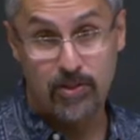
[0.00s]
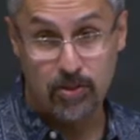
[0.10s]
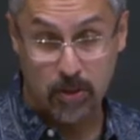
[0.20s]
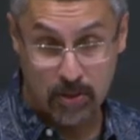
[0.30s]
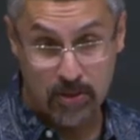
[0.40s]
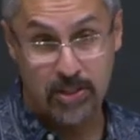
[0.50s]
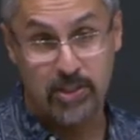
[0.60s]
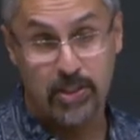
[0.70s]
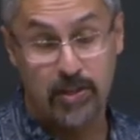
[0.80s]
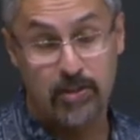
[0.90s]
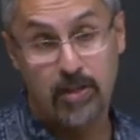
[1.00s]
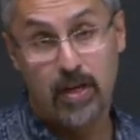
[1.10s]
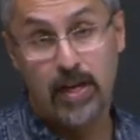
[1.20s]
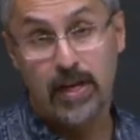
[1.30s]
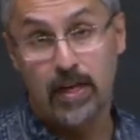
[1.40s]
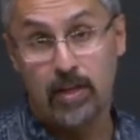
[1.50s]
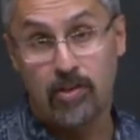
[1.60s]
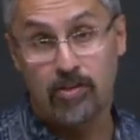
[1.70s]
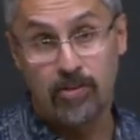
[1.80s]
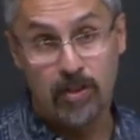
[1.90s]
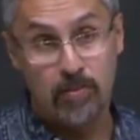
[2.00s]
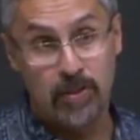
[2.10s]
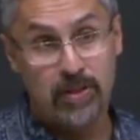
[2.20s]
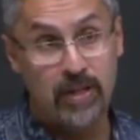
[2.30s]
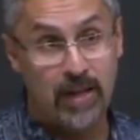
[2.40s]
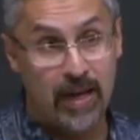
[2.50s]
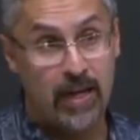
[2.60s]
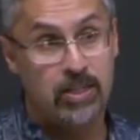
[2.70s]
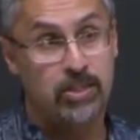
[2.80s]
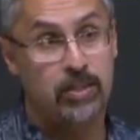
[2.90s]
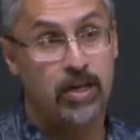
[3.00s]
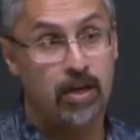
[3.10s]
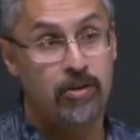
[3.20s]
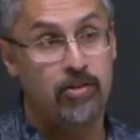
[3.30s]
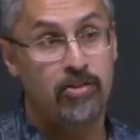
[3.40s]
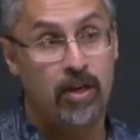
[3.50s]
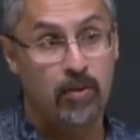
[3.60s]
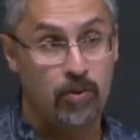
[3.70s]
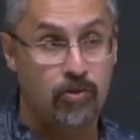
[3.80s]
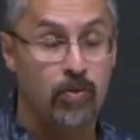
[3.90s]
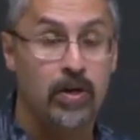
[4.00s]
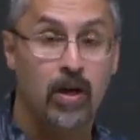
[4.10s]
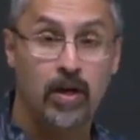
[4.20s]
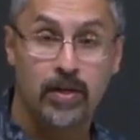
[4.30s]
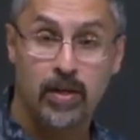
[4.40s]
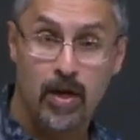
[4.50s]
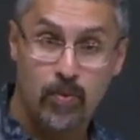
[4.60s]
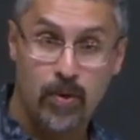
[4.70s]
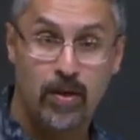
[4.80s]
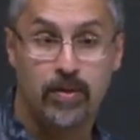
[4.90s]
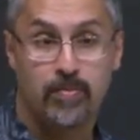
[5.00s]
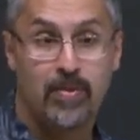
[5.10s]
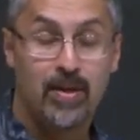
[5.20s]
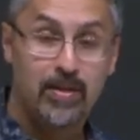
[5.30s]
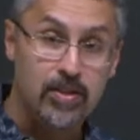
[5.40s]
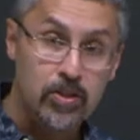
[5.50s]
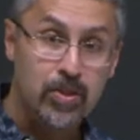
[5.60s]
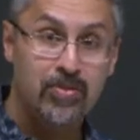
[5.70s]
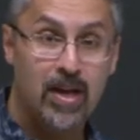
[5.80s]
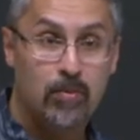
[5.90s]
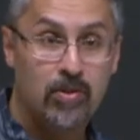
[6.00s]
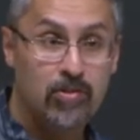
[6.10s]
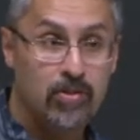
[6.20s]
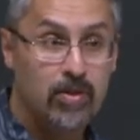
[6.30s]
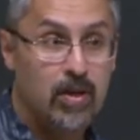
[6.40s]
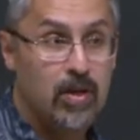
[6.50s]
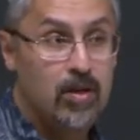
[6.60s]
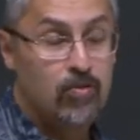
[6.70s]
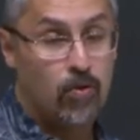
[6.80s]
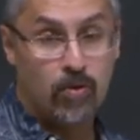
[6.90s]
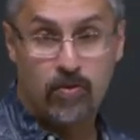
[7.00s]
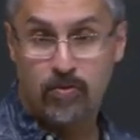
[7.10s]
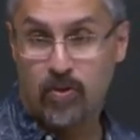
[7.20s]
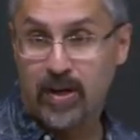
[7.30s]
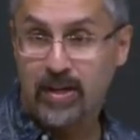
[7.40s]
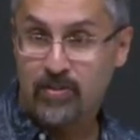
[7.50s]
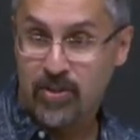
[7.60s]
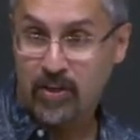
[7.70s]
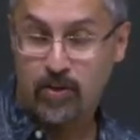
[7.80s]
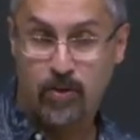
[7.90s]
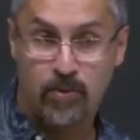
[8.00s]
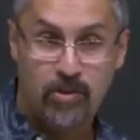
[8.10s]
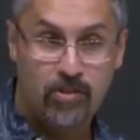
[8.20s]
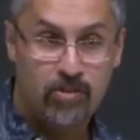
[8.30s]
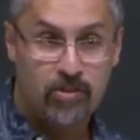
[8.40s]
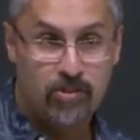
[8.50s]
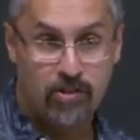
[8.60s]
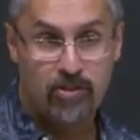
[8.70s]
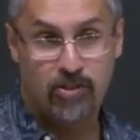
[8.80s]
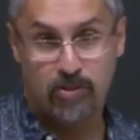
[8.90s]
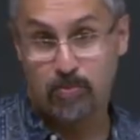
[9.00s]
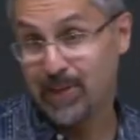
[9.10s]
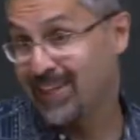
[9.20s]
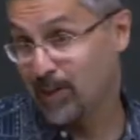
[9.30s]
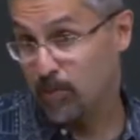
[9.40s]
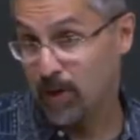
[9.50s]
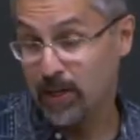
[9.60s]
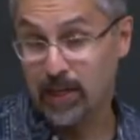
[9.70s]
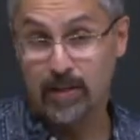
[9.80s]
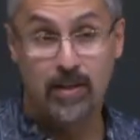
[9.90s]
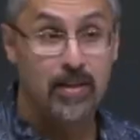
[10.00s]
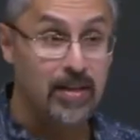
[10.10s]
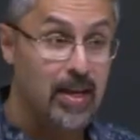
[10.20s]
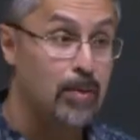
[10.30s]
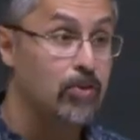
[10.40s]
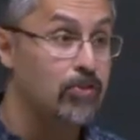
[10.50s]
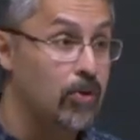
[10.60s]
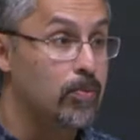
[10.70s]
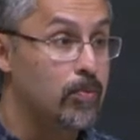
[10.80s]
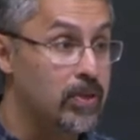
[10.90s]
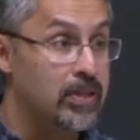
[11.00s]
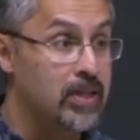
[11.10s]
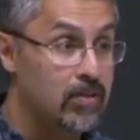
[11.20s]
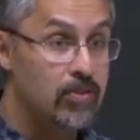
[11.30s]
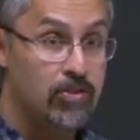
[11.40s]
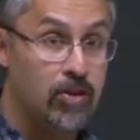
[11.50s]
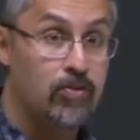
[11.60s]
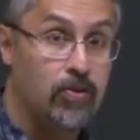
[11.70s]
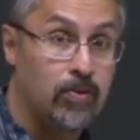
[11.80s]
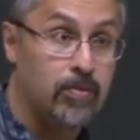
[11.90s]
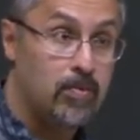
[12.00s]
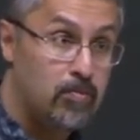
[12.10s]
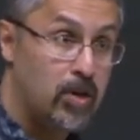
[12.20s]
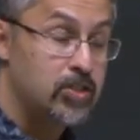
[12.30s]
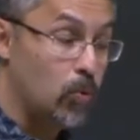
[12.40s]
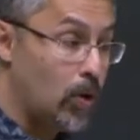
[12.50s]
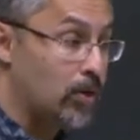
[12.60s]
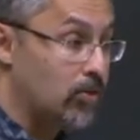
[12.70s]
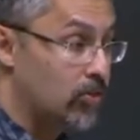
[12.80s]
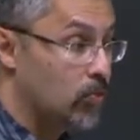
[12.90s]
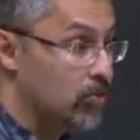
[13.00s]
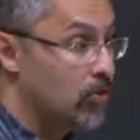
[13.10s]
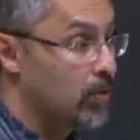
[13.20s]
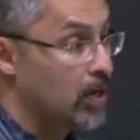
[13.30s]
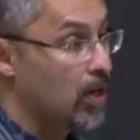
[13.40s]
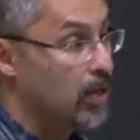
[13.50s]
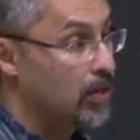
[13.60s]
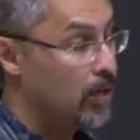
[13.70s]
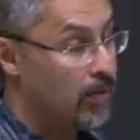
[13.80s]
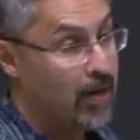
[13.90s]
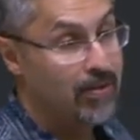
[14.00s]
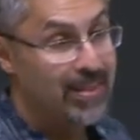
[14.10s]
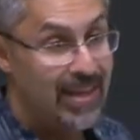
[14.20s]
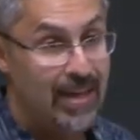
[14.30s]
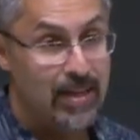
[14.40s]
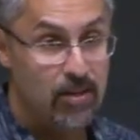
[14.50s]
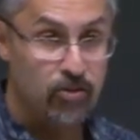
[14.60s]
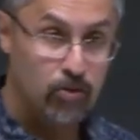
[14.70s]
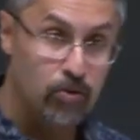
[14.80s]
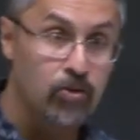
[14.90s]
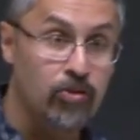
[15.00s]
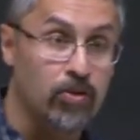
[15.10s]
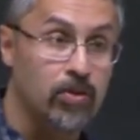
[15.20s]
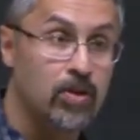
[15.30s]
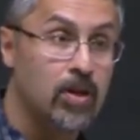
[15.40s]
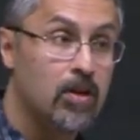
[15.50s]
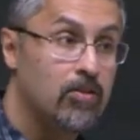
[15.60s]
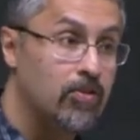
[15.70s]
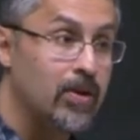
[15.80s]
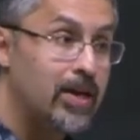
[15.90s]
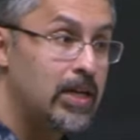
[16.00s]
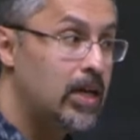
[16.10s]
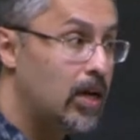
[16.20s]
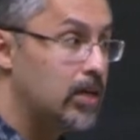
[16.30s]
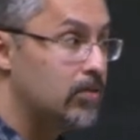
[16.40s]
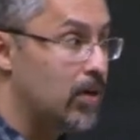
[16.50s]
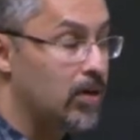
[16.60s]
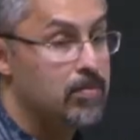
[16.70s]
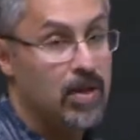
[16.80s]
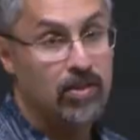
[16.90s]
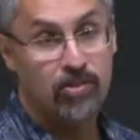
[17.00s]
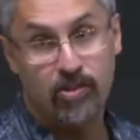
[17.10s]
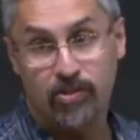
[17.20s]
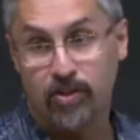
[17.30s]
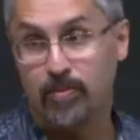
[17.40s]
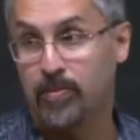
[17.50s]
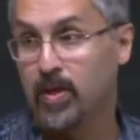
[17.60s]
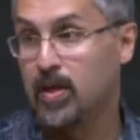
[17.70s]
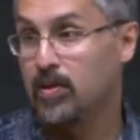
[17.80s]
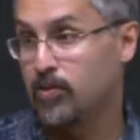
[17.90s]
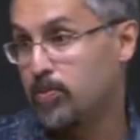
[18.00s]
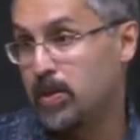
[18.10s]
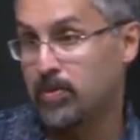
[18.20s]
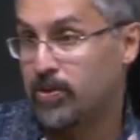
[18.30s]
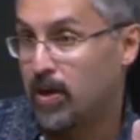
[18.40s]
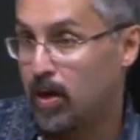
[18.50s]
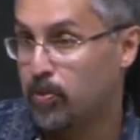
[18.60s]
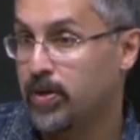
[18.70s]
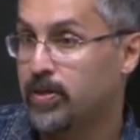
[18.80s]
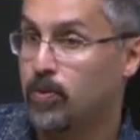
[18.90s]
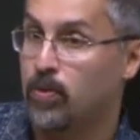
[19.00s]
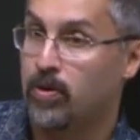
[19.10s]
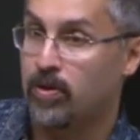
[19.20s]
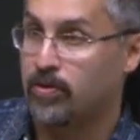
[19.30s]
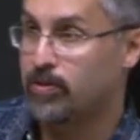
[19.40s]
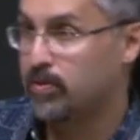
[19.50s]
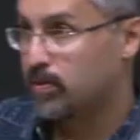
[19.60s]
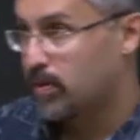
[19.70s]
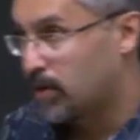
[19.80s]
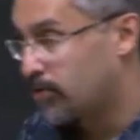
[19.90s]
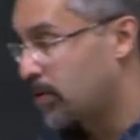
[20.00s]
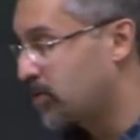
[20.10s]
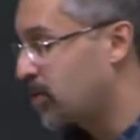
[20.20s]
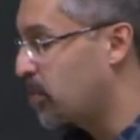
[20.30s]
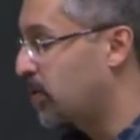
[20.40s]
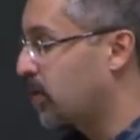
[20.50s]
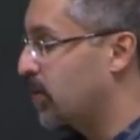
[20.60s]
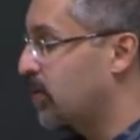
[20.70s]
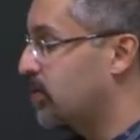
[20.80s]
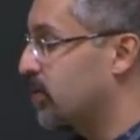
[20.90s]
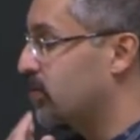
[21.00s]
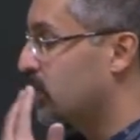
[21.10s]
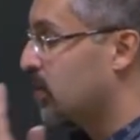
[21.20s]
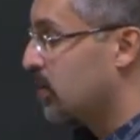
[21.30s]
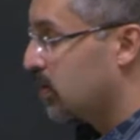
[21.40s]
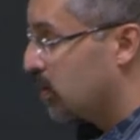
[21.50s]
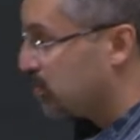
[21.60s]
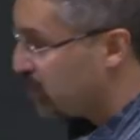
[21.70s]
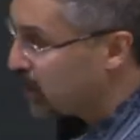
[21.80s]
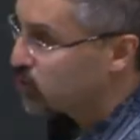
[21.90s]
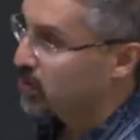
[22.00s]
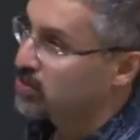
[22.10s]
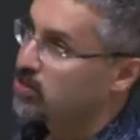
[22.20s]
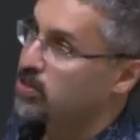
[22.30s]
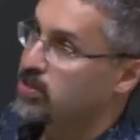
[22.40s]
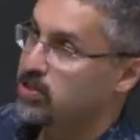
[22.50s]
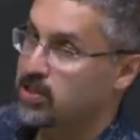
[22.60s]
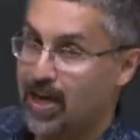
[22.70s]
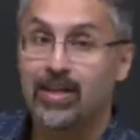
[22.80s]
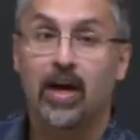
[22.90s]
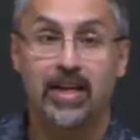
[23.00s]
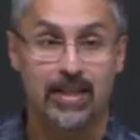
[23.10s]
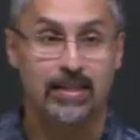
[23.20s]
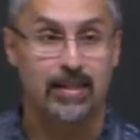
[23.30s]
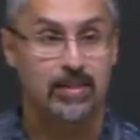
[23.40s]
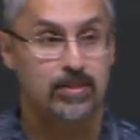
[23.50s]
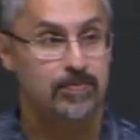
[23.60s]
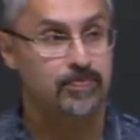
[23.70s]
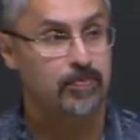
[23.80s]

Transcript: to a large extent, is the ability to actually understand what's going on around them. They do have cameras. For a variety of technical reasons, such as being in your pocket, the cameras don't really give the cell phone much awareness of what's going on around. And that is crucial for any kind of unmanned system to be able to operate in the world, understand what's happening around it, make smart decisions, and not hit things.